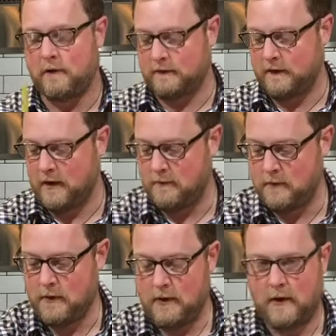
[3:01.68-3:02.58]
of the
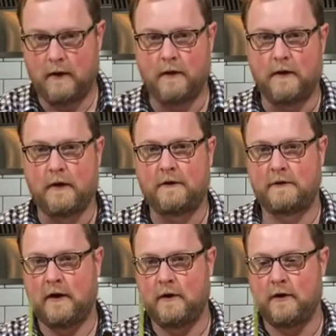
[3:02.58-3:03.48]
stem and then the nice
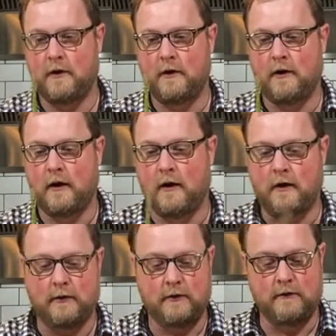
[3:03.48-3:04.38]
tender
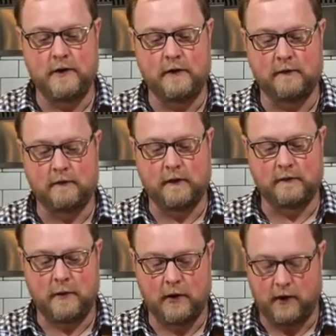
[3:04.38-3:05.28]
greens of the
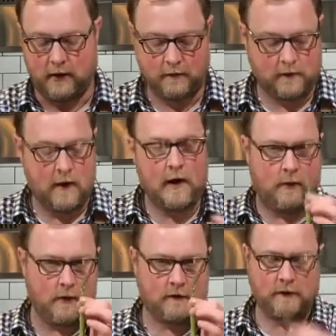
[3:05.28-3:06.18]
asparagus. I want to